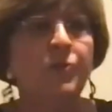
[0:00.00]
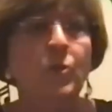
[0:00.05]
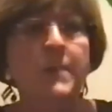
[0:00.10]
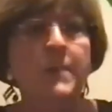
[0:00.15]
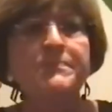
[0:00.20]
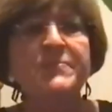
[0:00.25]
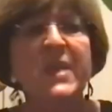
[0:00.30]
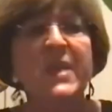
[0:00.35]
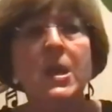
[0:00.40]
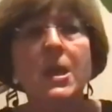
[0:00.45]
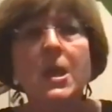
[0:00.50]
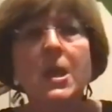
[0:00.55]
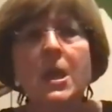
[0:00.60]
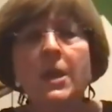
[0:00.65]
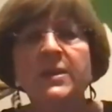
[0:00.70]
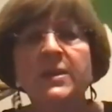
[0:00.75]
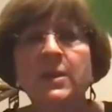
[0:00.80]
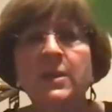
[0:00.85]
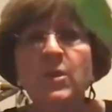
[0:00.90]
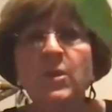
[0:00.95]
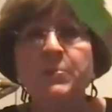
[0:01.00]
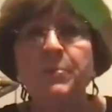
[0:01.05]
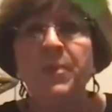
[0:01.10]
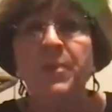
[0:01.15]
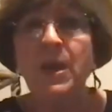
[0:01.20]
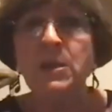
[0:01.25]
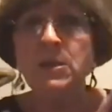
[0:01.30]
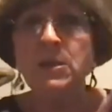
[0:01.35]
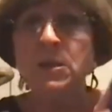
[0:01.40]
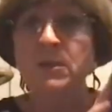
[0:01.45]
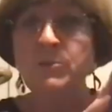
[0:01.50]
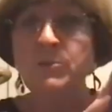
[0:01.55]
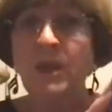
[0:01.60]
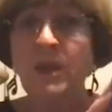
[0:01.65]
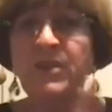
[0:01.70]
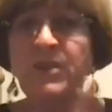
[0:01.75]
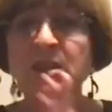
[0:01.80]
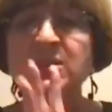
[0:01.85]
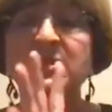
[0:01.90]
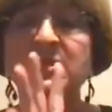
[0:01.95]
for it. Then we painted them.
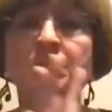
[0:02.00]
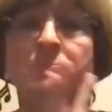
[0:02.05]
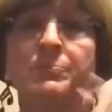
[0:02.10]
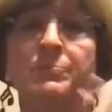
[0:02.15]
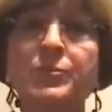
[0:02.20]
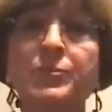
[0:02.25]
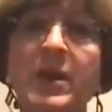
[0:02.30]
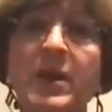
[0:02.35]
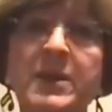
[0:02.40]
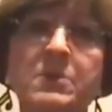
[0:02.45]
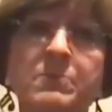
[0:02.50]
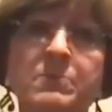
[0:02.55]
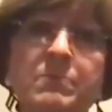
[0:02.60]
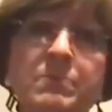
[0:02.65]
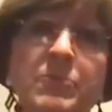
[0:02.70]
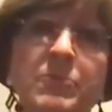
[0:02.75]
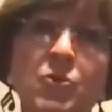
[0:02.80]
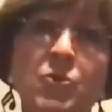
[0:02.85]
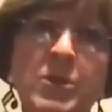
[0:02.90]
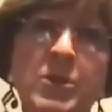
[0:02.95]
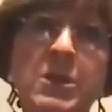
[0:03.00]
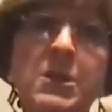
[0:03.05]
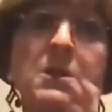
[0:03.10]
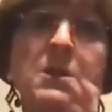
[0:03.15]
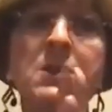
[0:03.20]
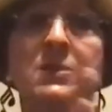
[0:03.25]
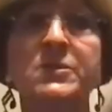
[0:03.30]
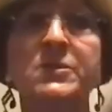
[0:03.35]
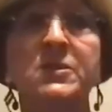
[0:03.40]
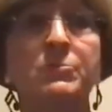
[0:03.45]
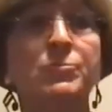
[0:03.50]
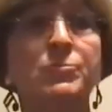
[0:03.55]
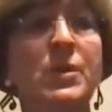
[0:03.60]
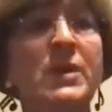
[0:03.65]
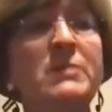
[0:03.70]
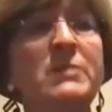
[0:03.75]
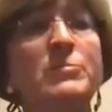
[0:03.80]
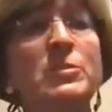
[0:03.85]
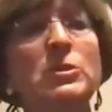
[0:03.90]
I've got some bright green and some bright